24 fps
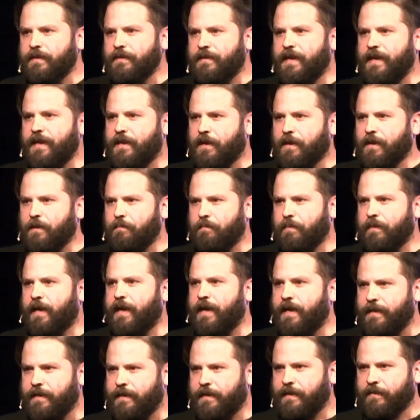take our
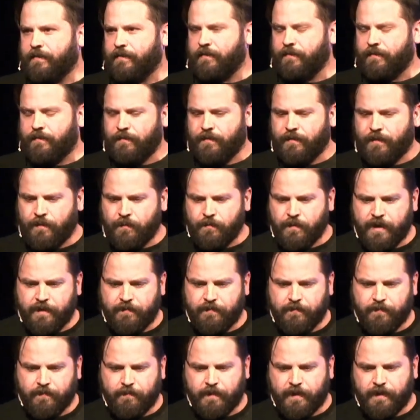blindness
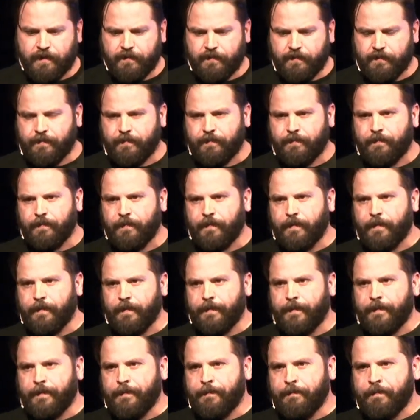away from us?
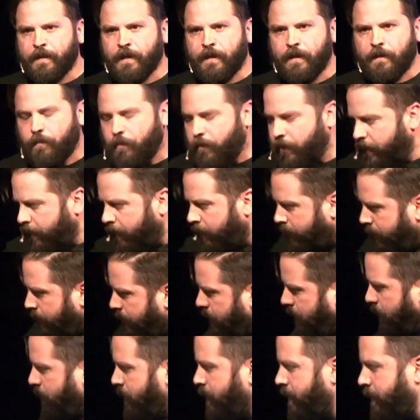
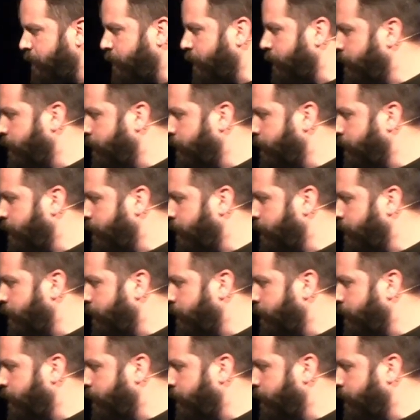We're going